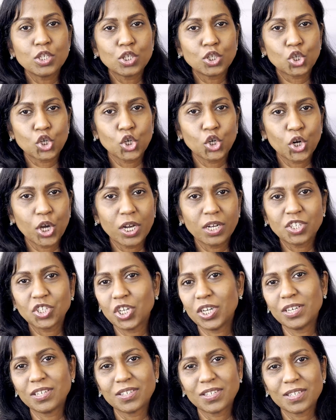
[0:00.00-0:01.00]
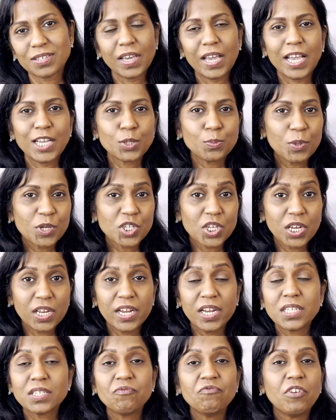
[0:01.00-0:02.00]
soya chunks. Especially
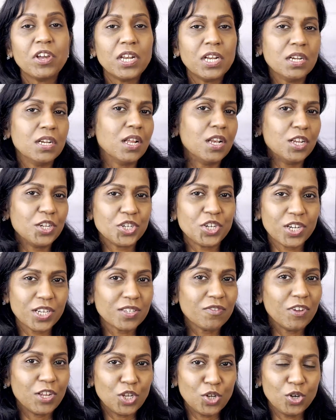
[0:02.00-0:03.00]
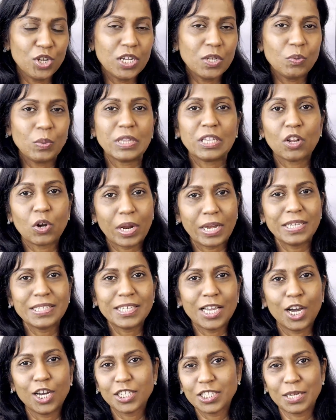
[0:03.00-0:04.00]
it's very delicious when you eat with rice
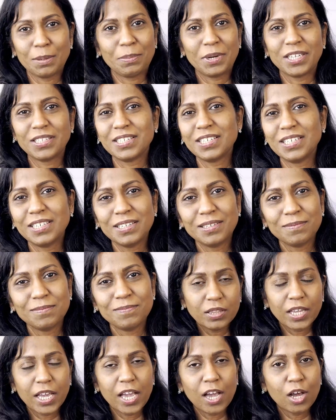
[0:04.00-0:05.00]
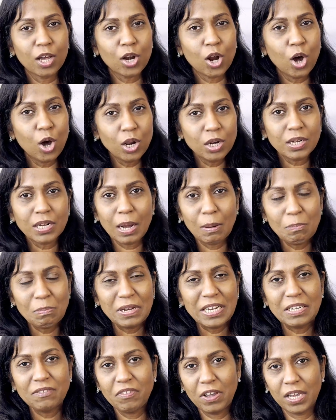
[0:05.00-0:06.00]
or chapati. They are all
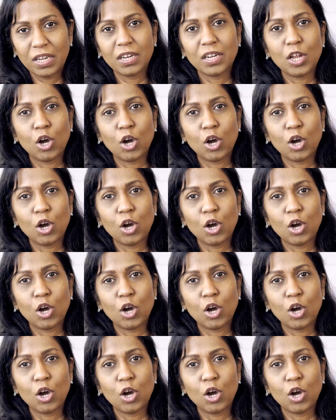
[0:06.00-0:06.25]
complete vegan